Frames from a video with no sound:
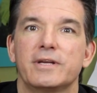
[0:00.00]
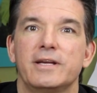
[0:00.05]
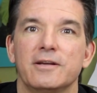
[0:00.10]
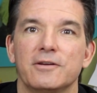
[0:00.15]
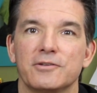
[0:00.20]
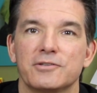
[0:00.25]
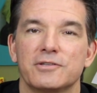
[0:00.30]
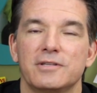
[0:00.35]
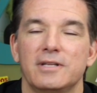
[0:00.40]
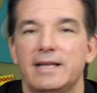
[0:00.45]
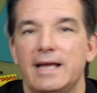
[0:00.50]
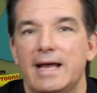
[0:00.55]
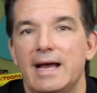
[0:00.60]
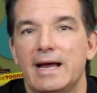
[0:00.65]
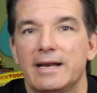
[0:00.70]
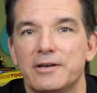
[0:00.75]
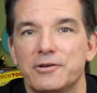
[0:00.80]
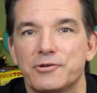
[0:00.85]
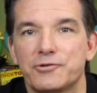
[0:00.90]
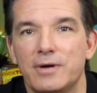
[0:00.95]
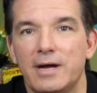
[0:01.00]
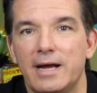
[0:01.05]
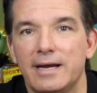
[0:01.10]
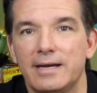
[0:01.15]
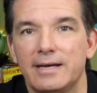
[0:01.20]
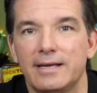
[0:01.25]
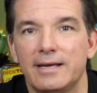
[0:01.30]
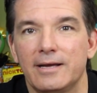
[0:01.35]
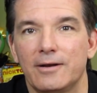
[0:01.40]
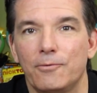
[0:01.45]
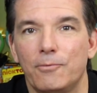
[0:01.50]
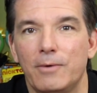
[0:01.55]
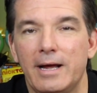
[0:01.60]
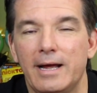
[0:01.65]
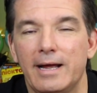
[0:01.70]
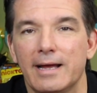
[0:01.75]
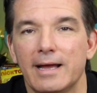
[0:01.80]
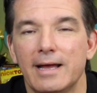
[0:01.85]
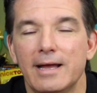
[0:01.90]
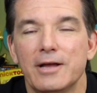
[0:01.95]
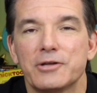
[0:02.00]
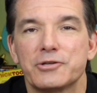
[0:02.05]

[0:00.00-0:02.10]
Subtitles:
kills the dad in trying to get away.